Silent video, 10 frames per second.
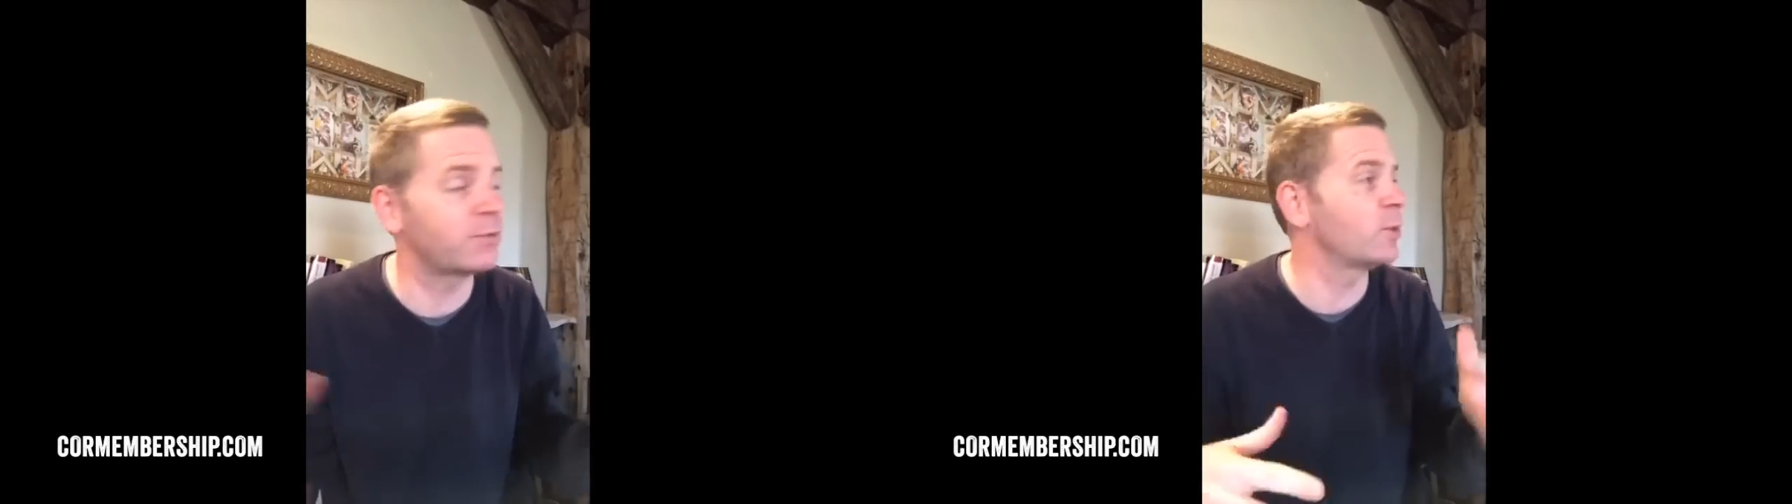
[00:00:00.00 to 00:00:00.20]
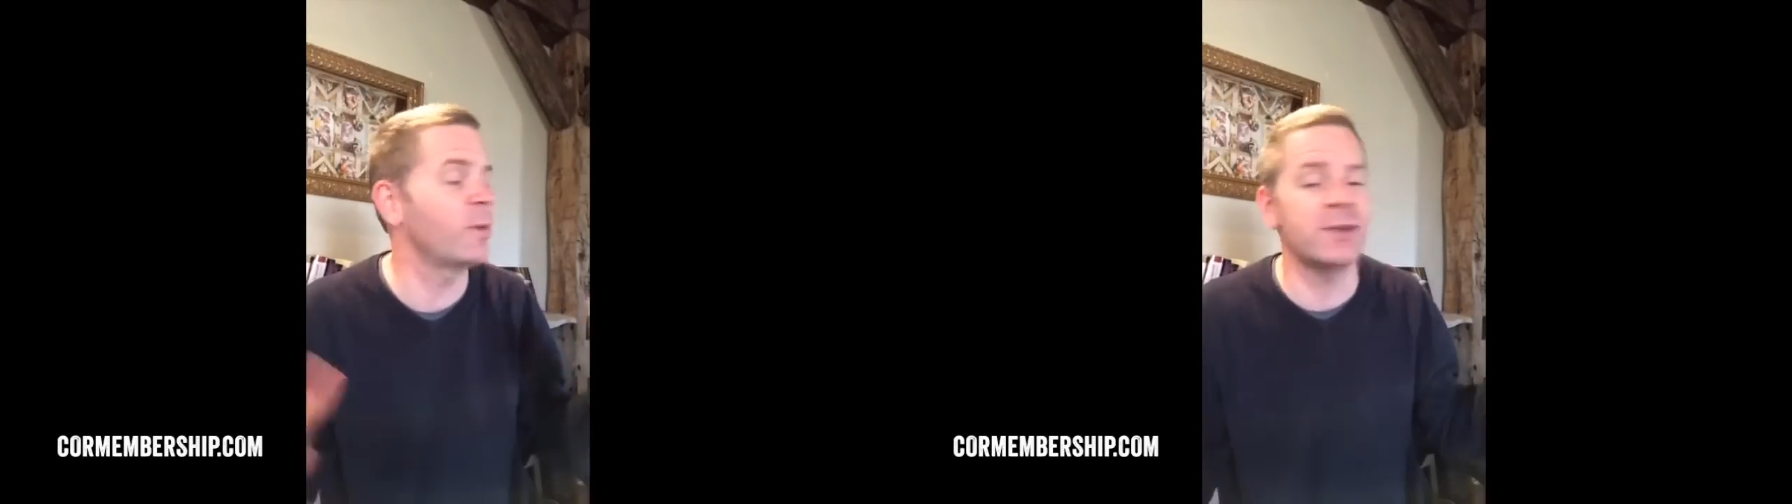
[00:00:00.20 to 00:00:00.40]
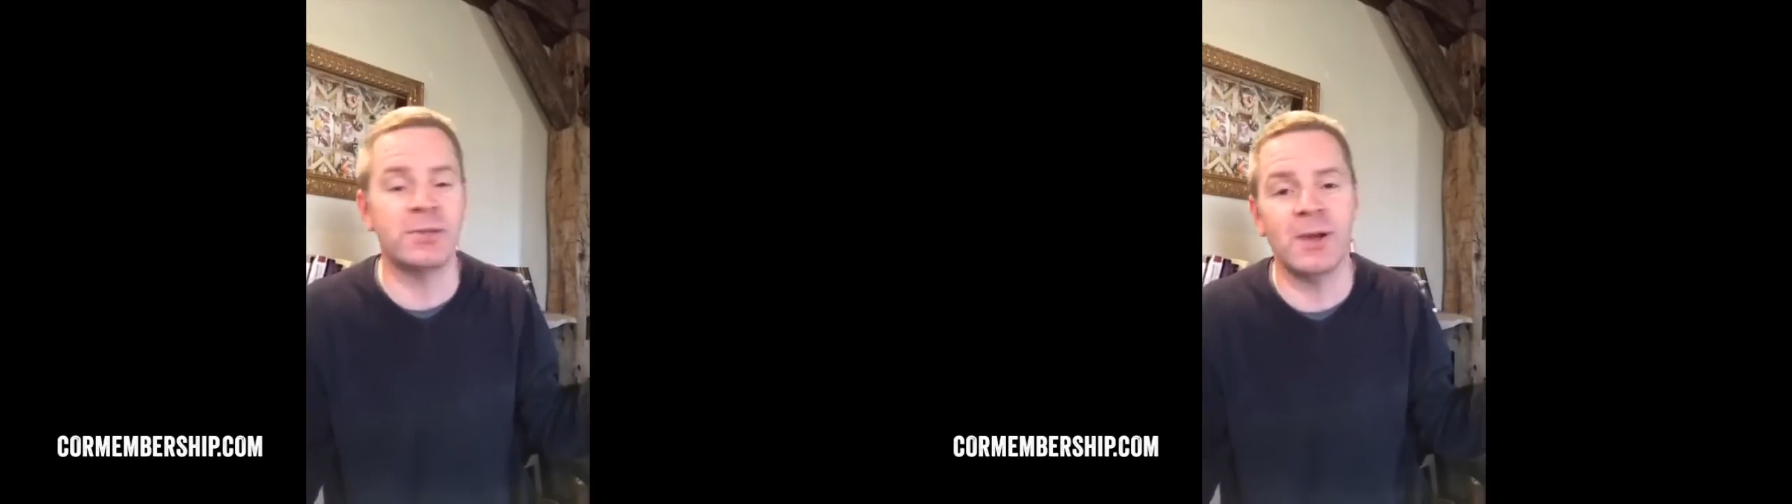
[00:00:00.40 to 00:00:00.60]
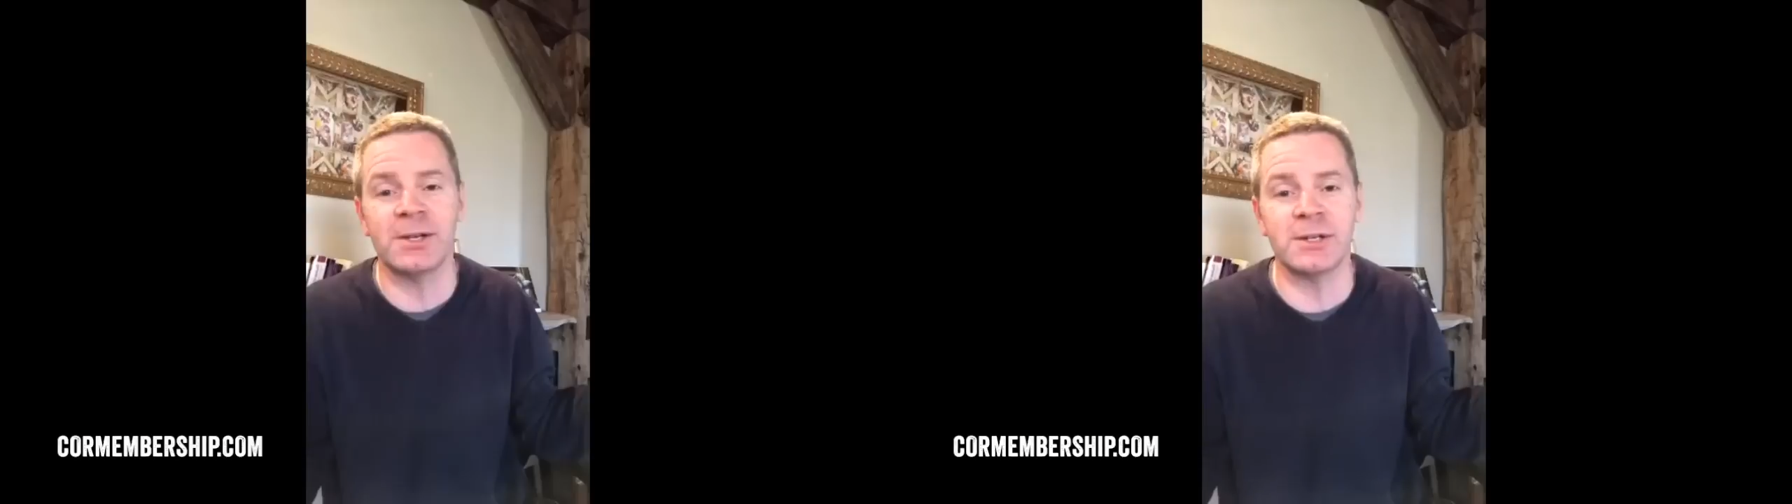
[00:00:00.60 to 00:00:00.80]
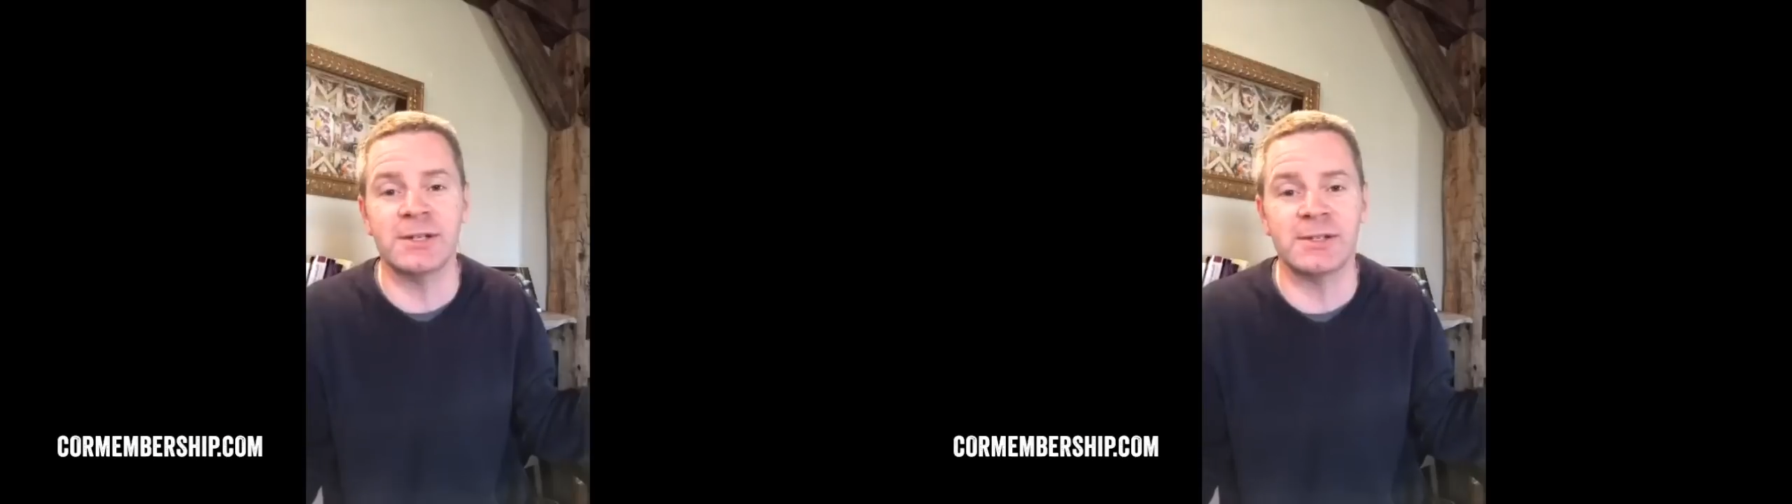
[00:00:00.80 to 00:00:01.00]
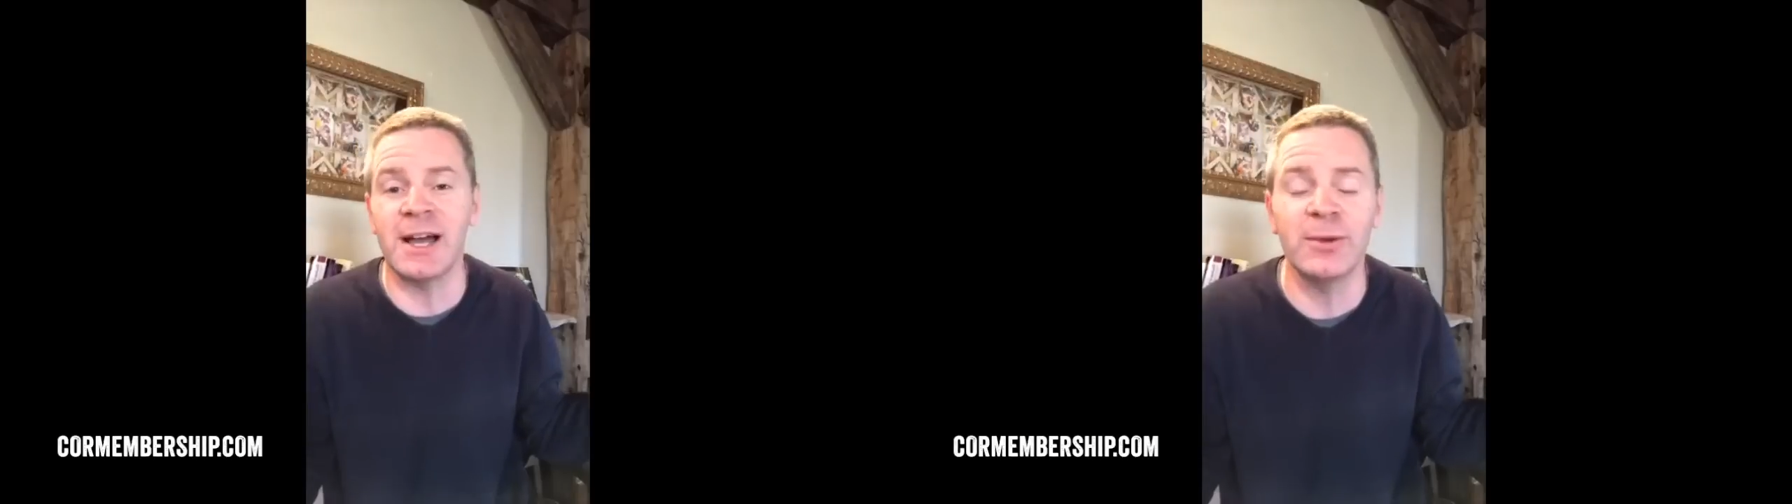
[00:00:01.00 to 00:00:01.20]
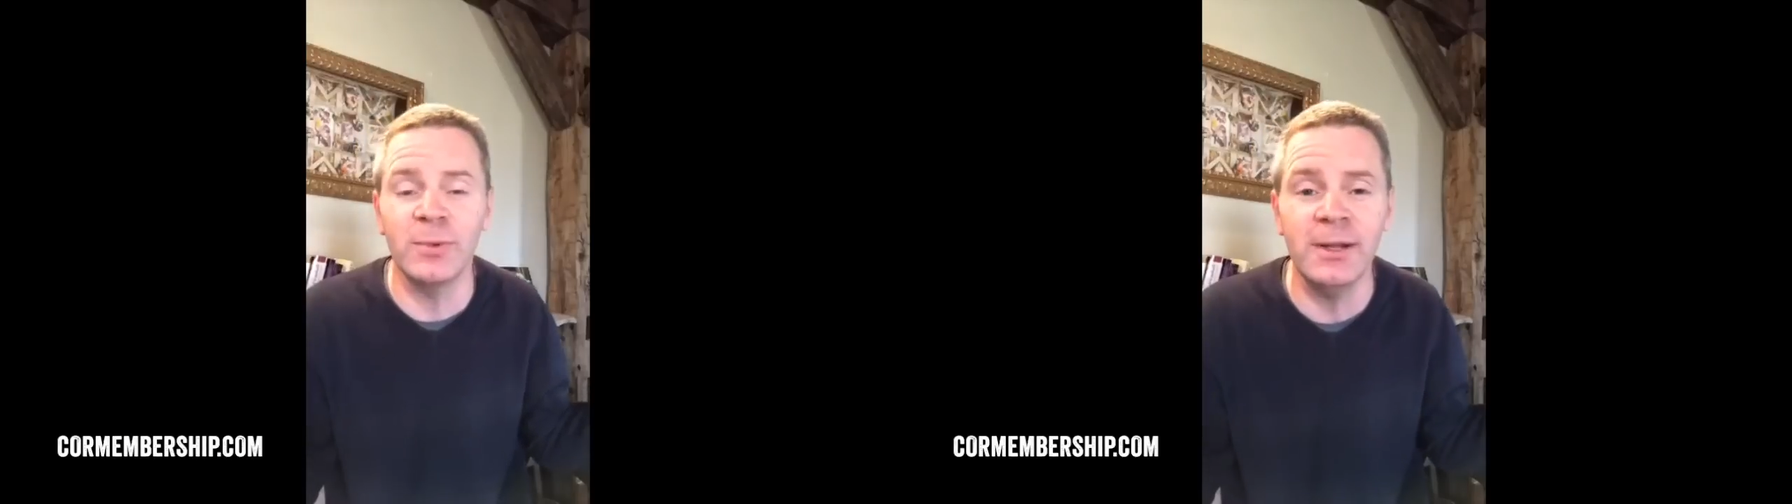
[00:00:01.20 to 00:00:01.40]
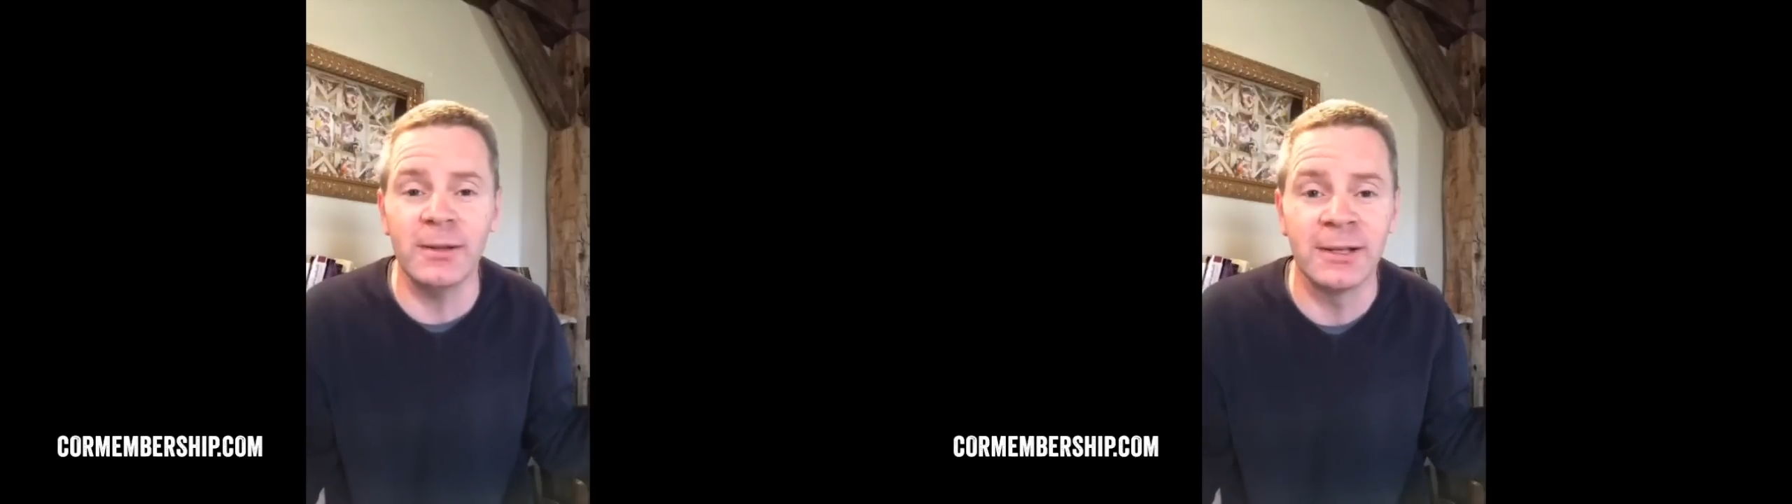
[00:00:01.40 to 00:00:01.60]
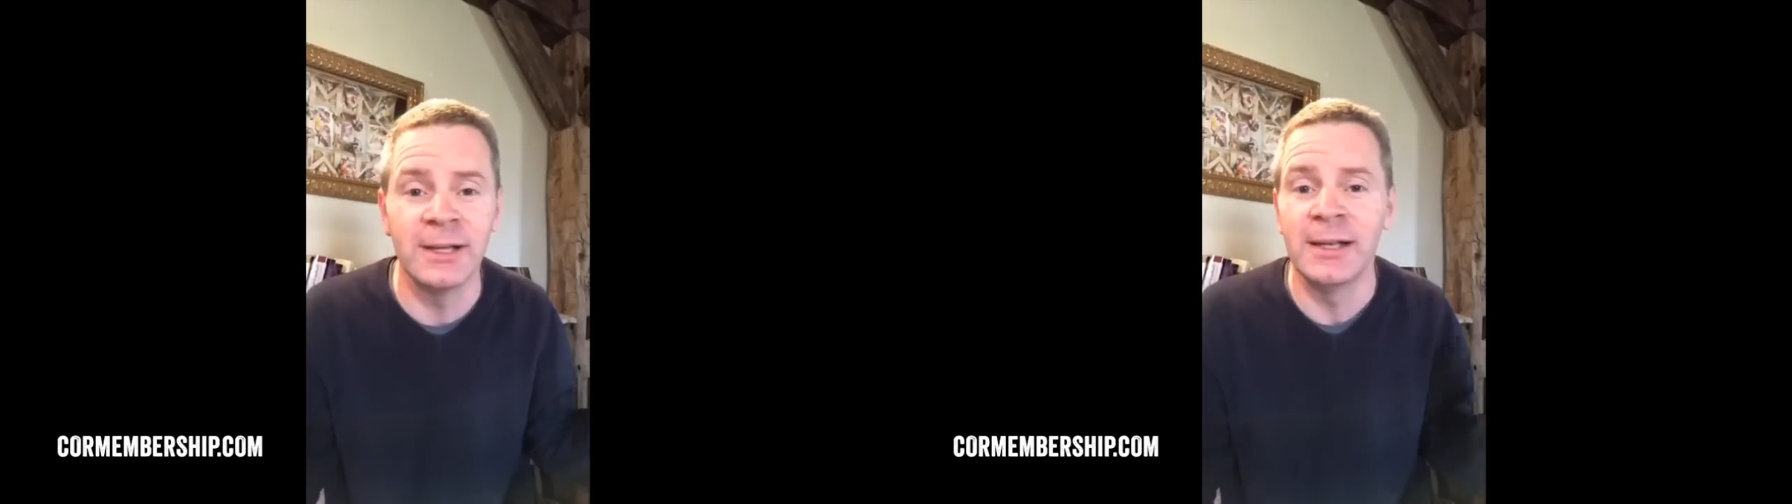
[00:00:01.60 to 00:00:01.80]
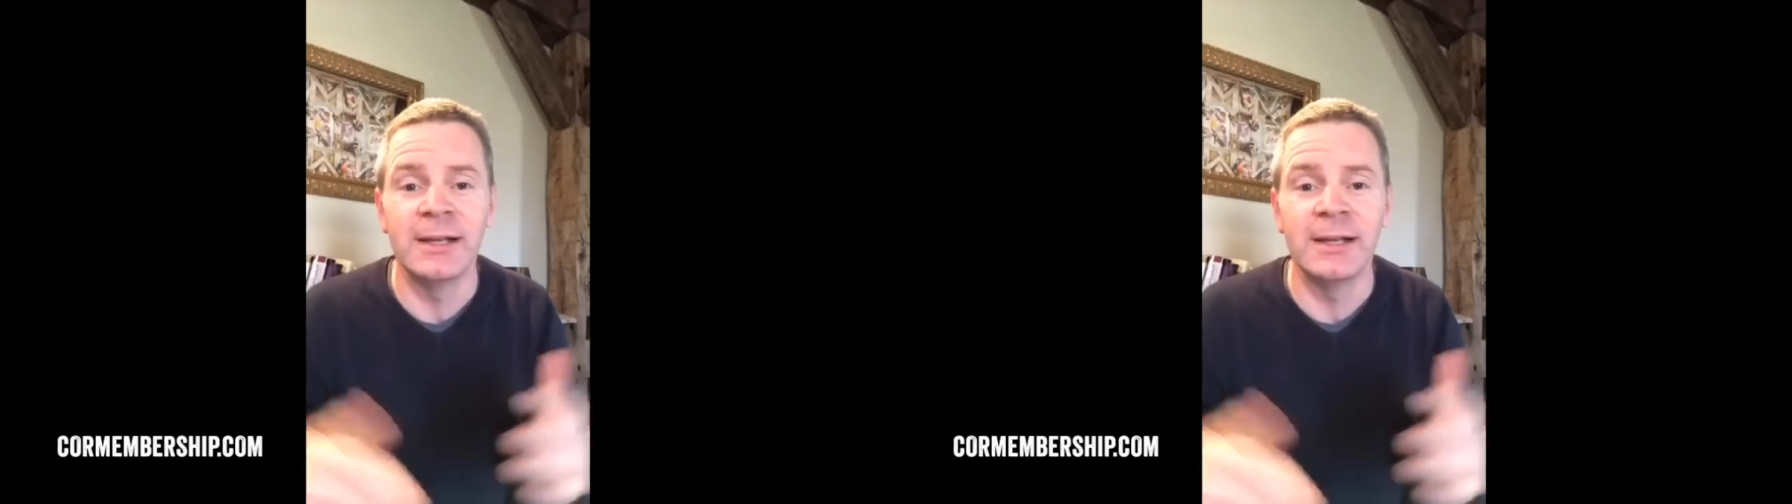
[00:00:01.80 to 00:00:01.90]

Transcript: If the resurrection is not real,